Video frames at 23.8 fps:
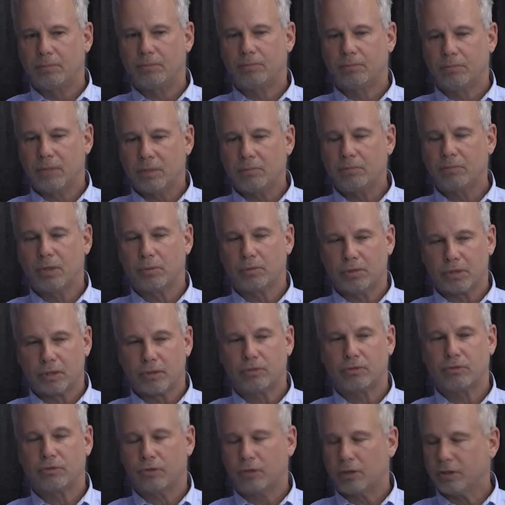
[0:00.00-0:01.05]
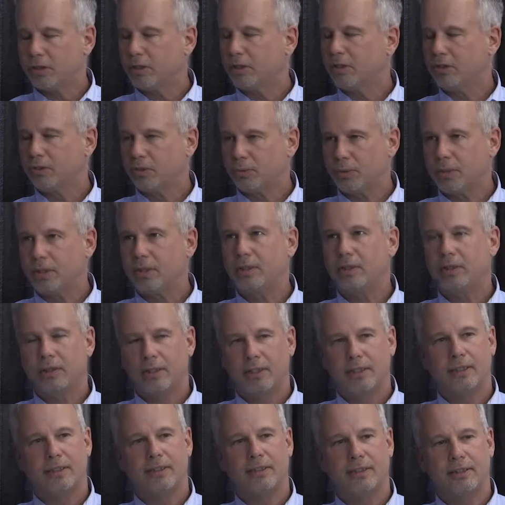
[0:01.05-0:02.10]
um, yep. Representative Ferrante as well,
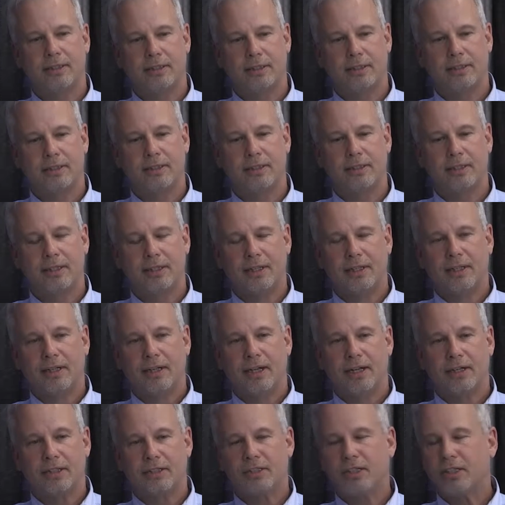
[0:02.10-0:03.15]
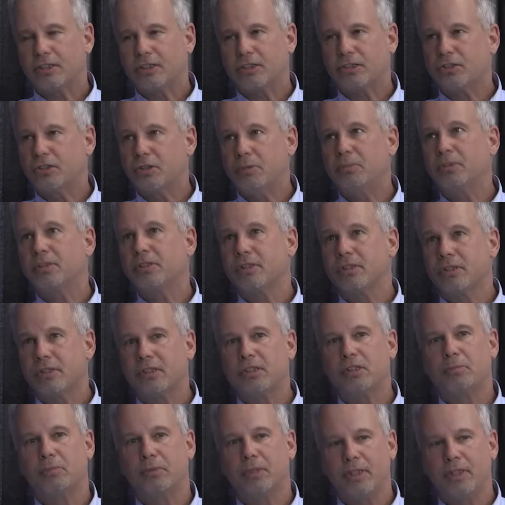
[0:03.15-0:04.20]
and, uh, and it's not just new
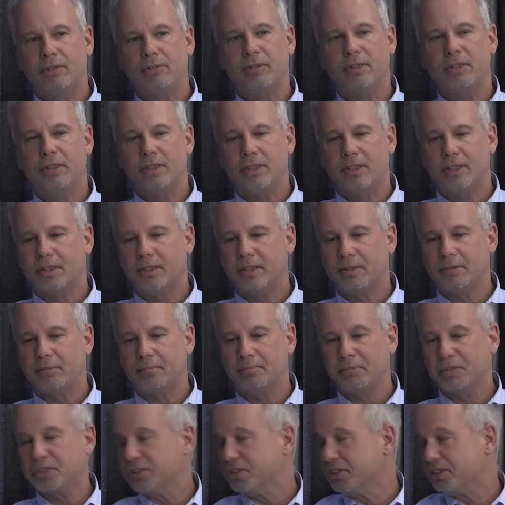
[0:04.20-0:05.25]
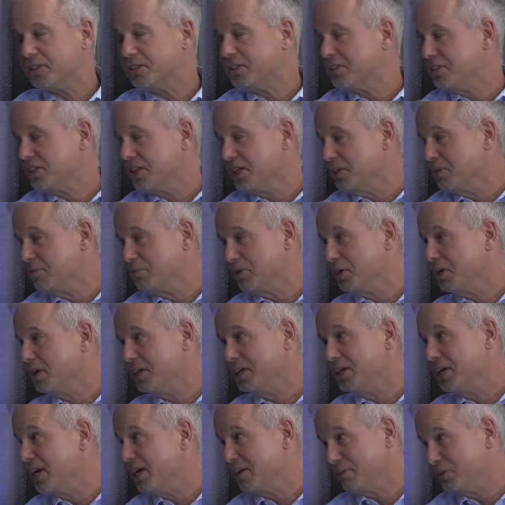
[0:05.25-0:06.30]
businesses, even um, businesses
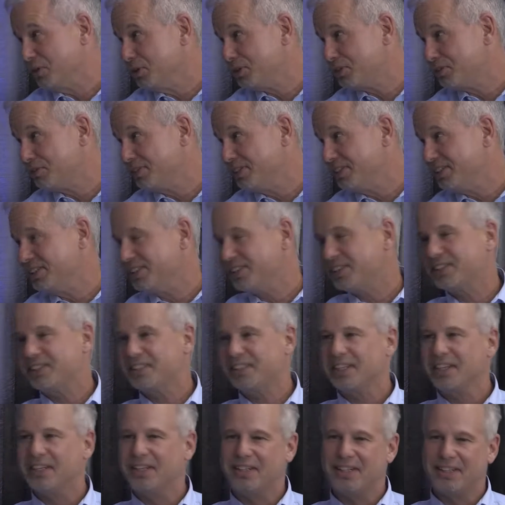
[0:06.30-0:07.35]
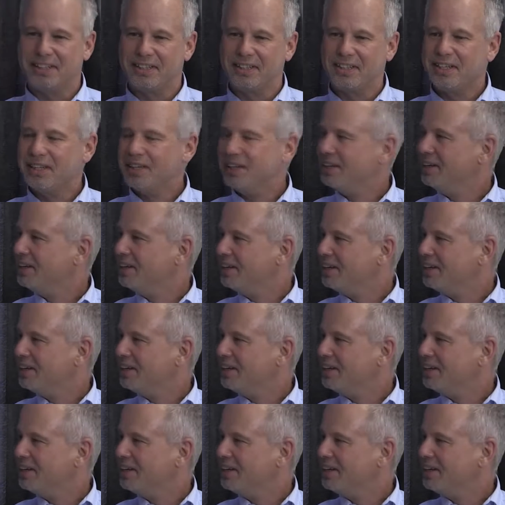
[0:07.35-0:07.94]
celebrating mm-hmm. anniversaries. Mm-hmm. Uh, so we'll do that